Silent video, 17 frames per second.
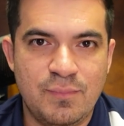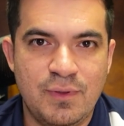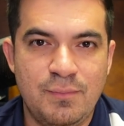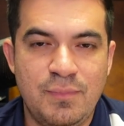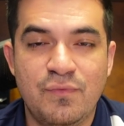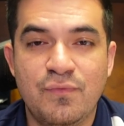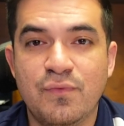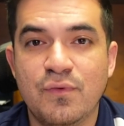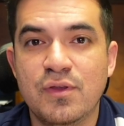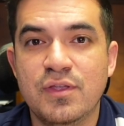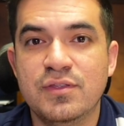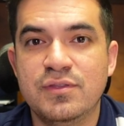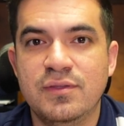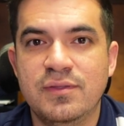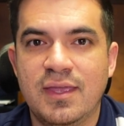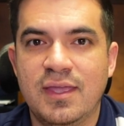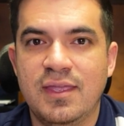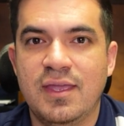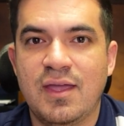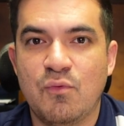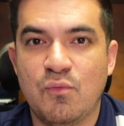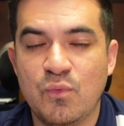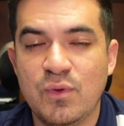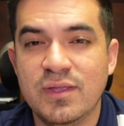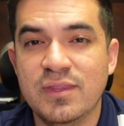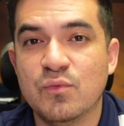But before you do that, I
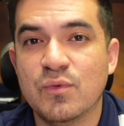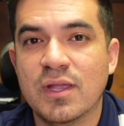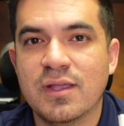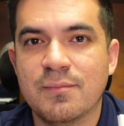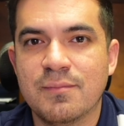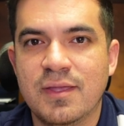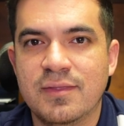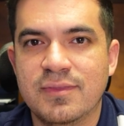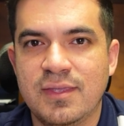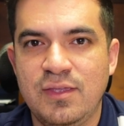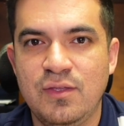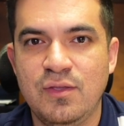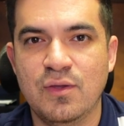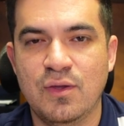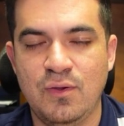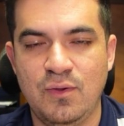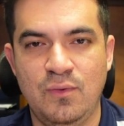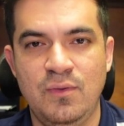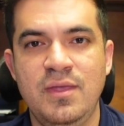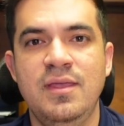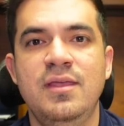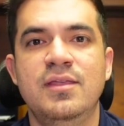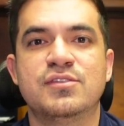really recommend that you go